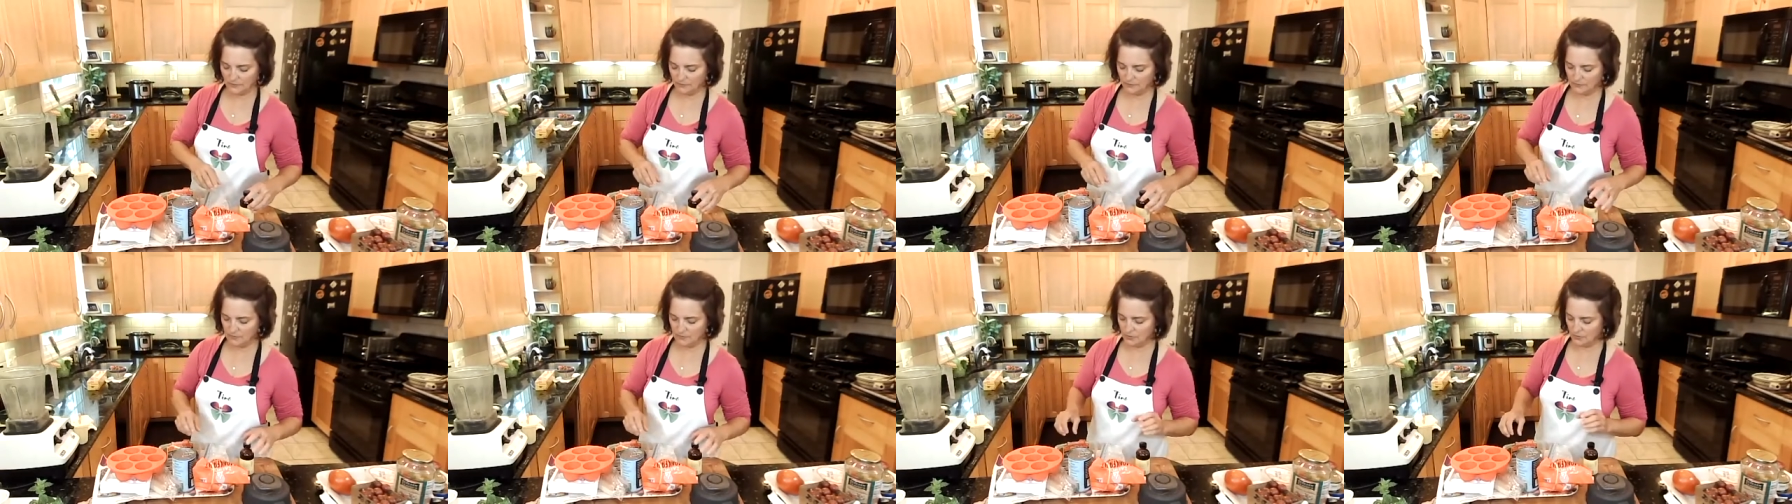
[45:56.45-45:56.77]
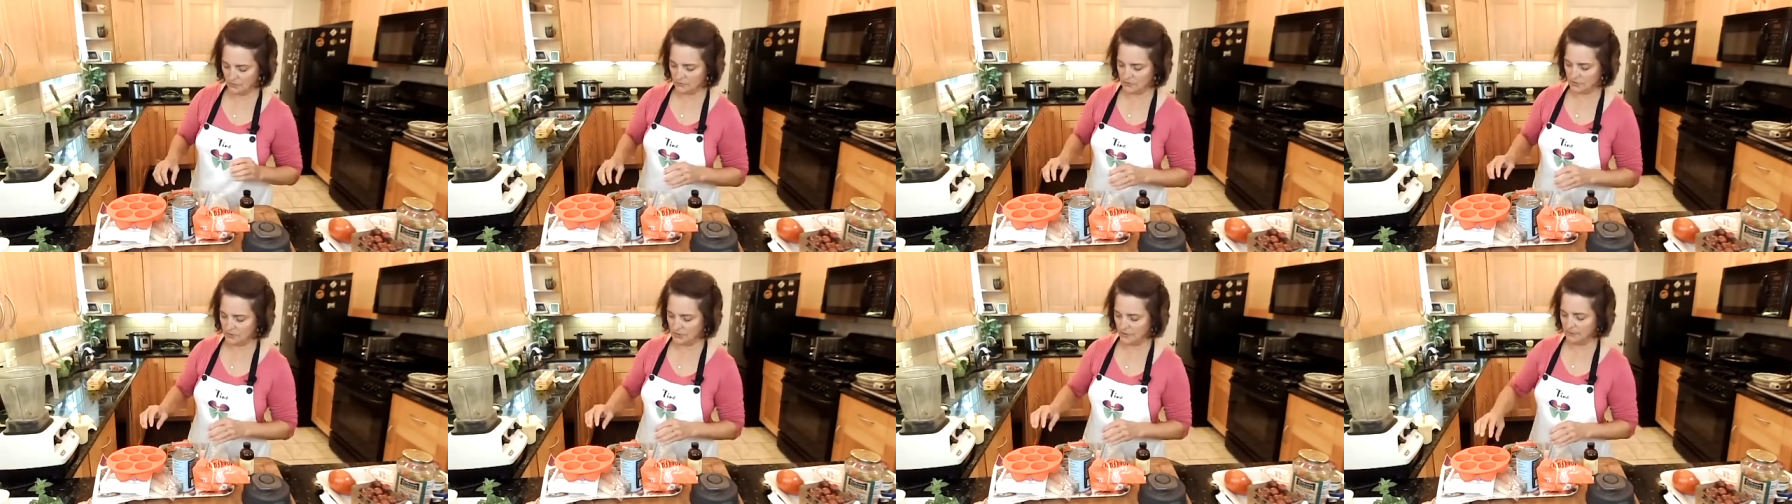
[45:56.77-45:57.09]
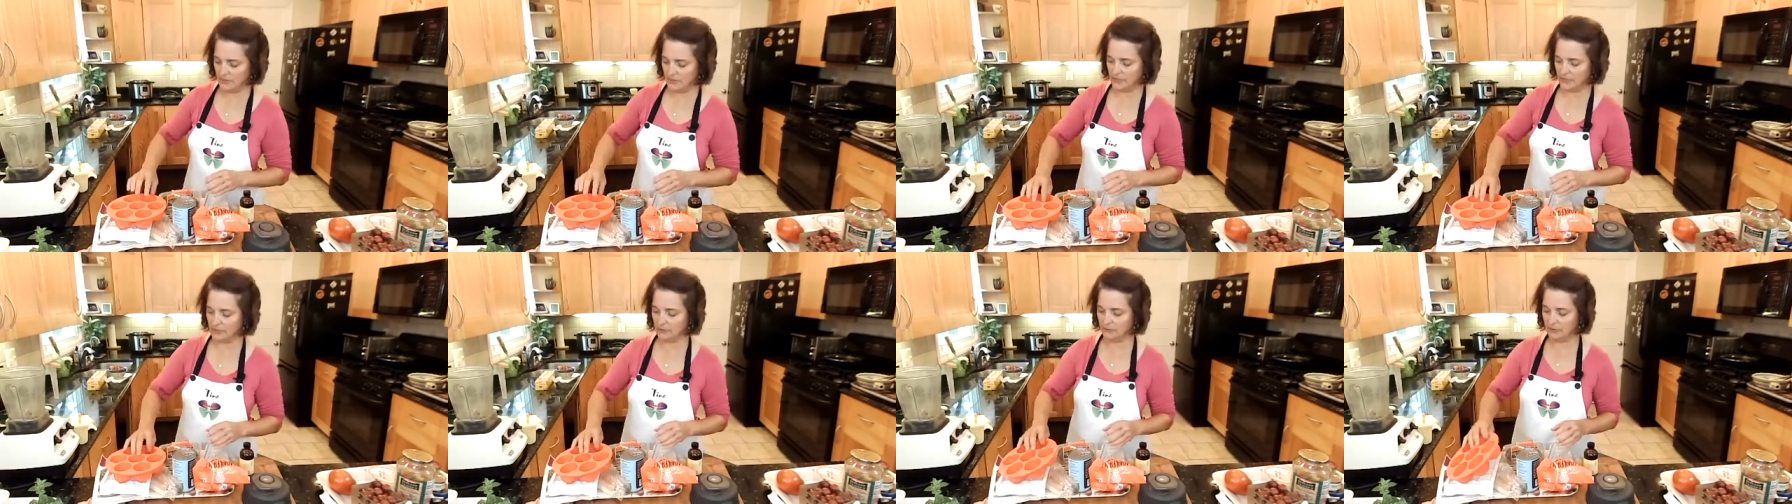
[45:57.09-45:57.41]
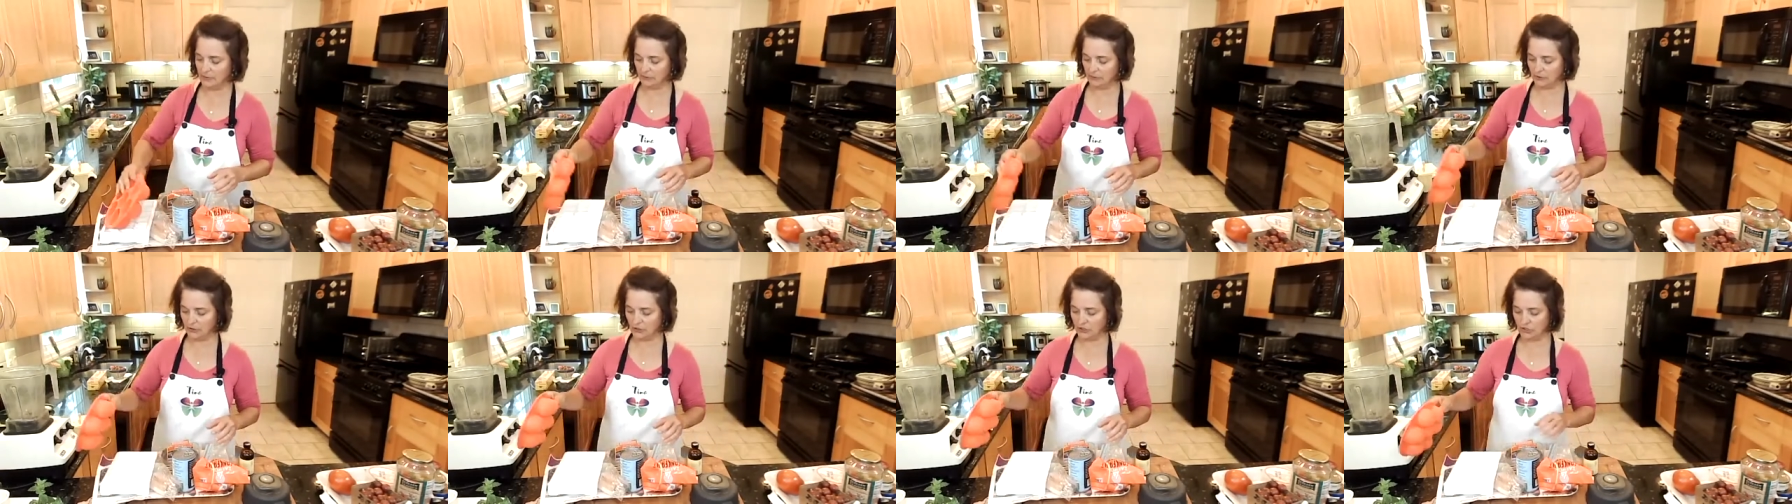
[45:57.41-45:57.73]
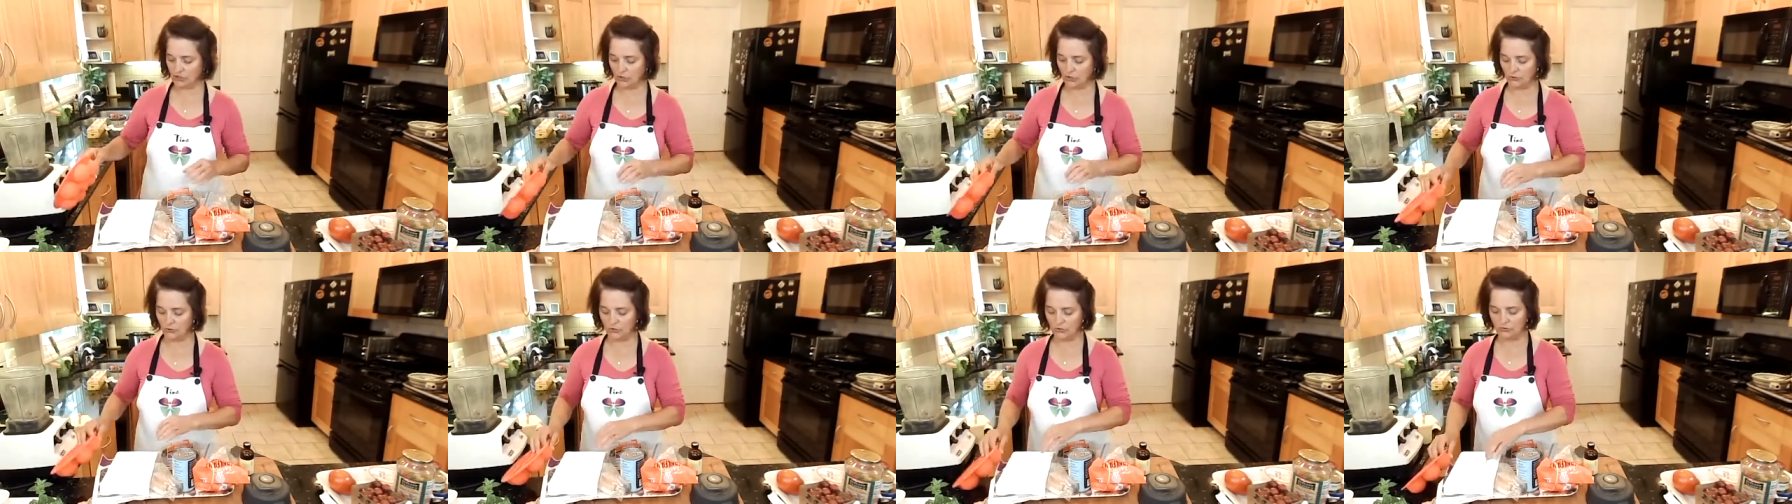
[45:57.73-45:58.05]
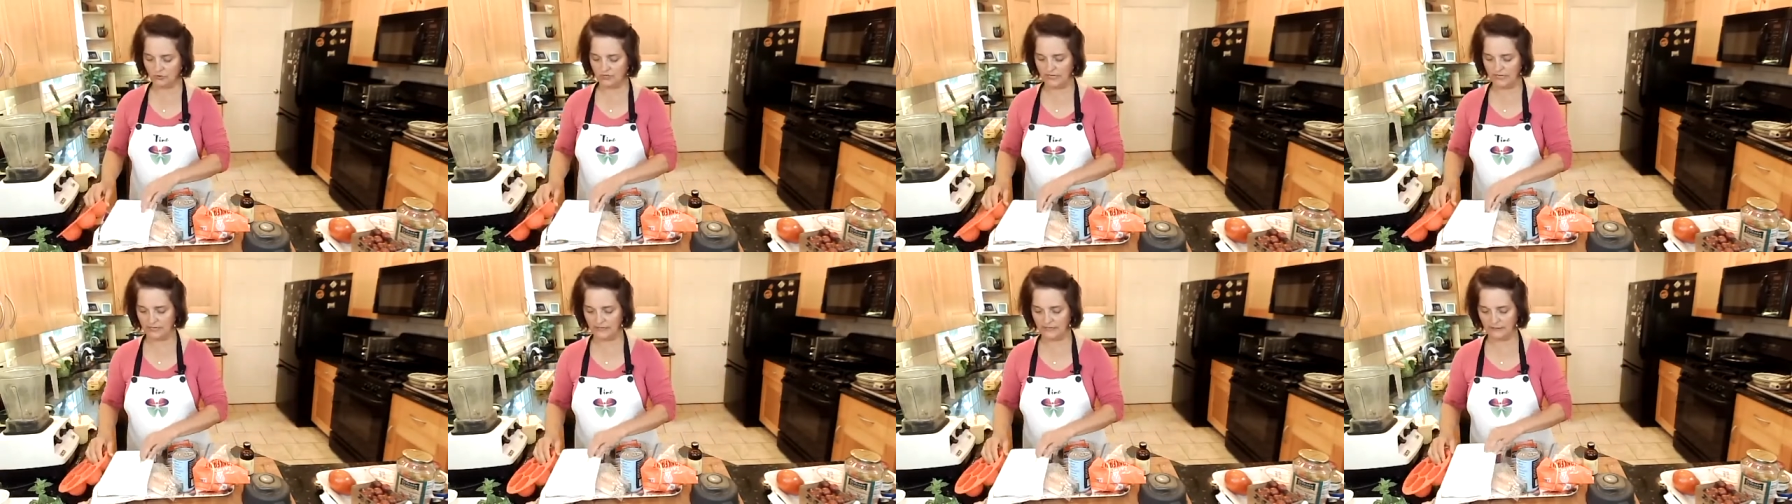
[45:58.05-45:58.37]
So it's, I'm not going to be able to show you
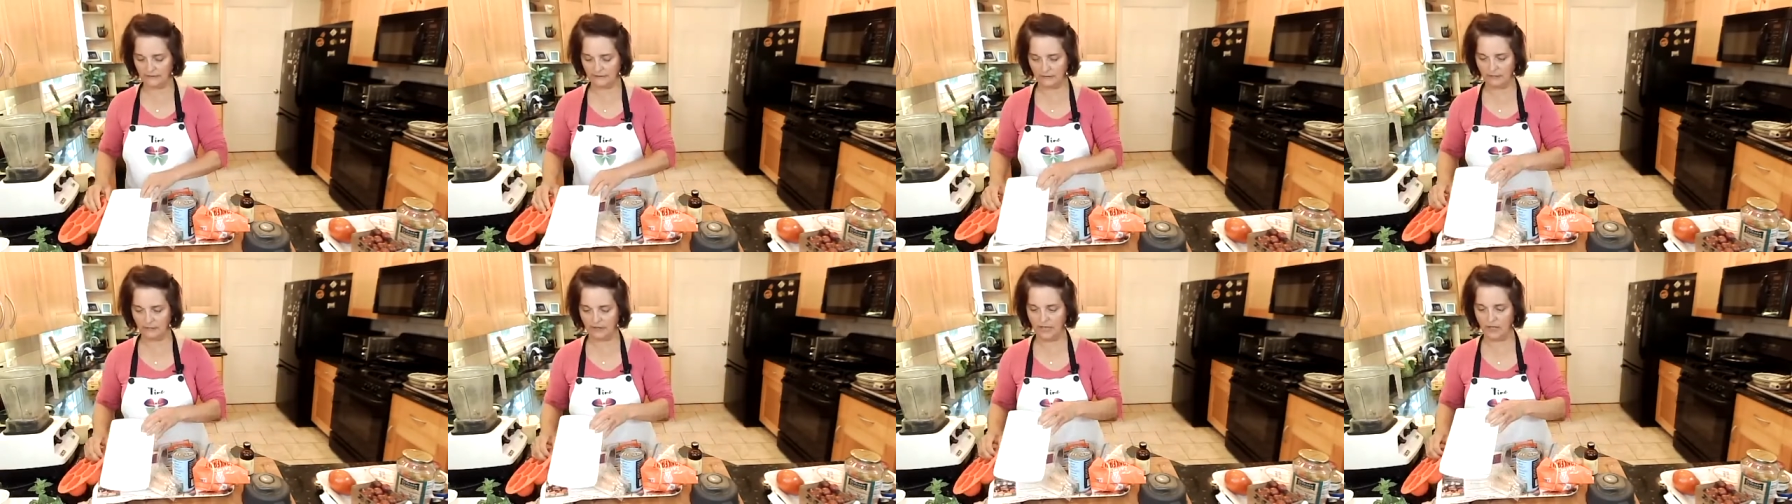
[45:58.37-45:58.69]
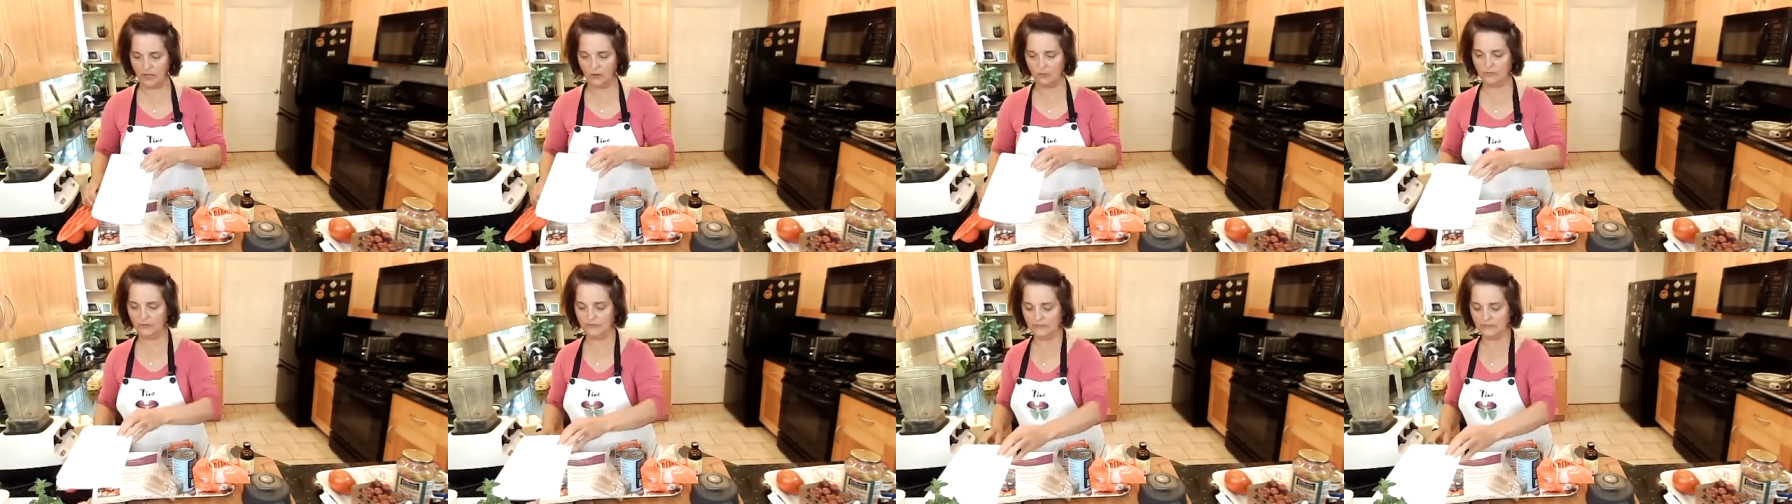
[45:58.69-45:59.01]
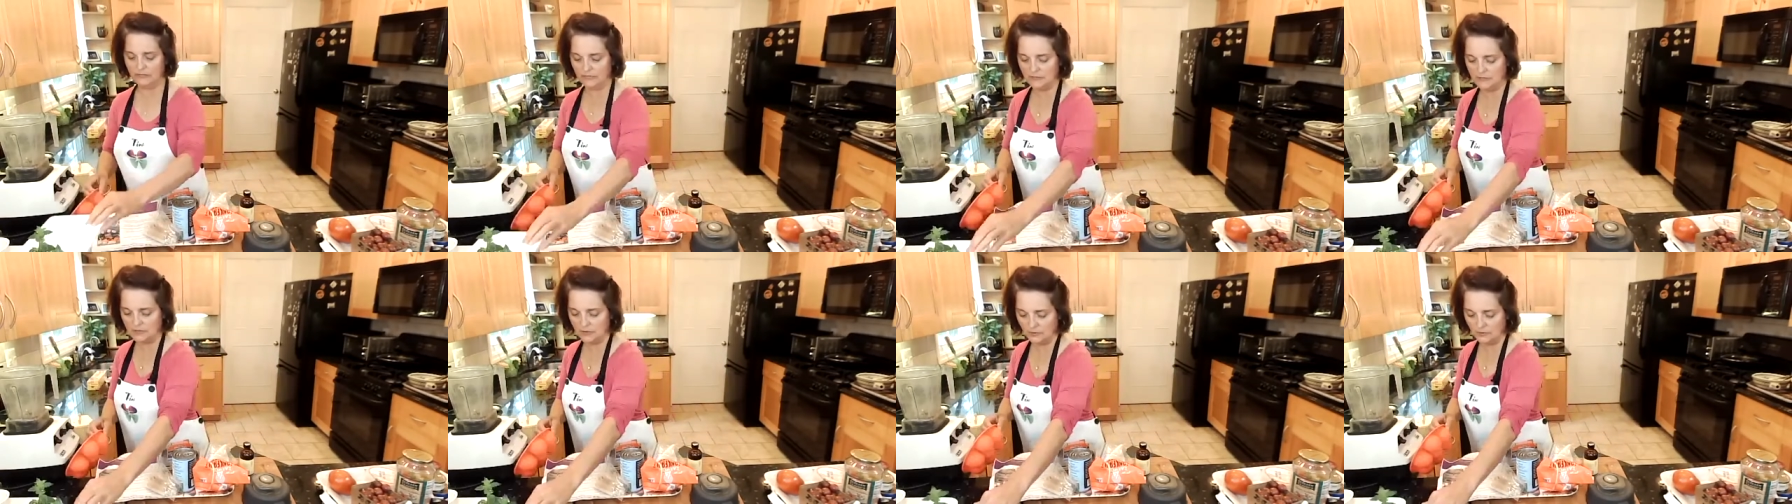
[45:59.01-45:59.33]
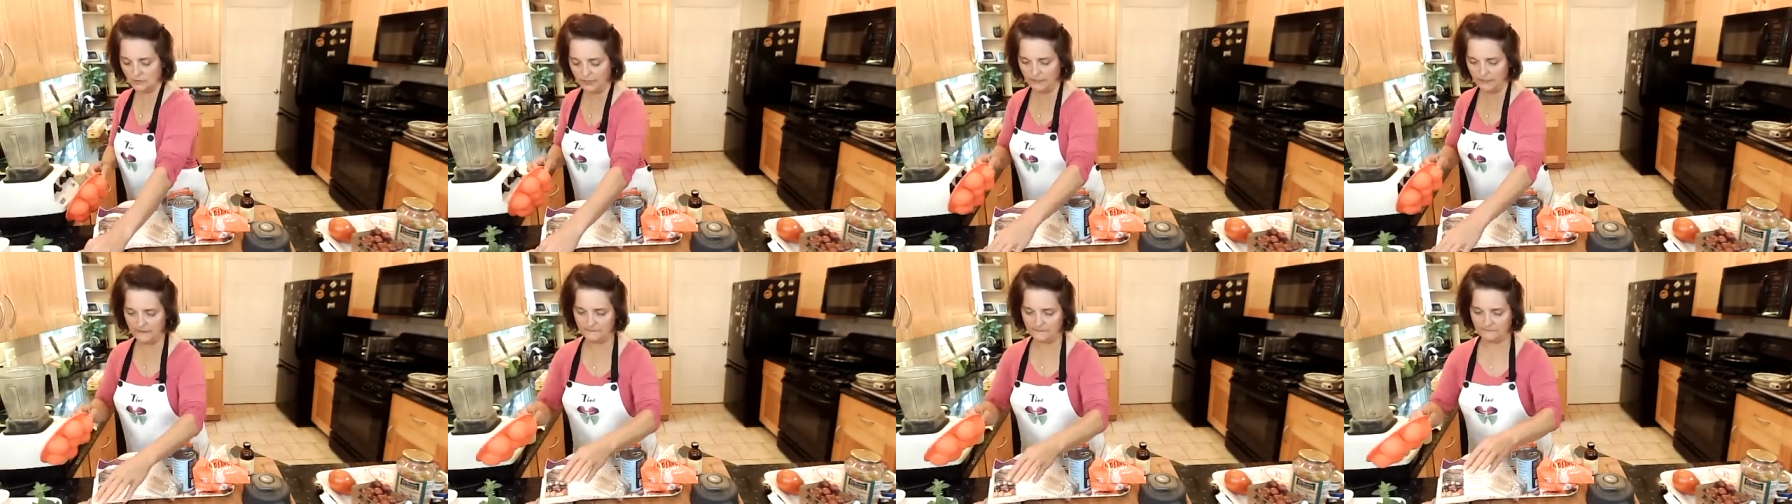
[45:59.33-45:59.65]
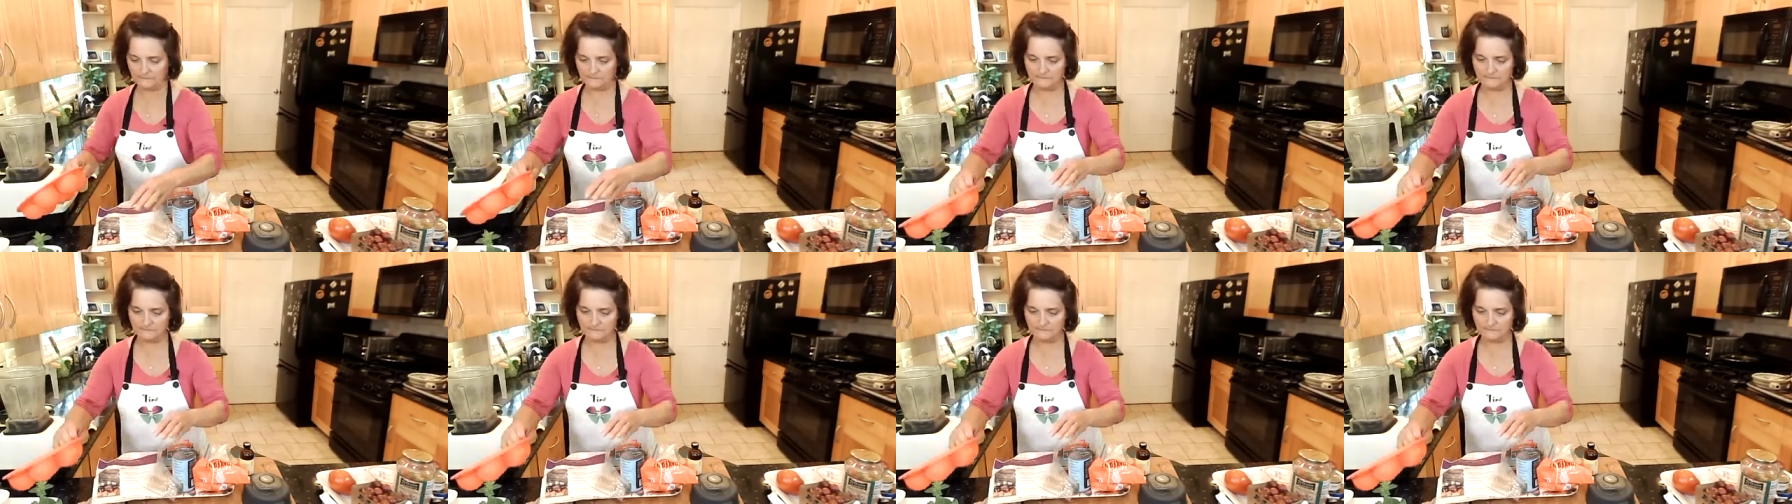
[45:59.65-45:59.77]
taking them out, but that's okay.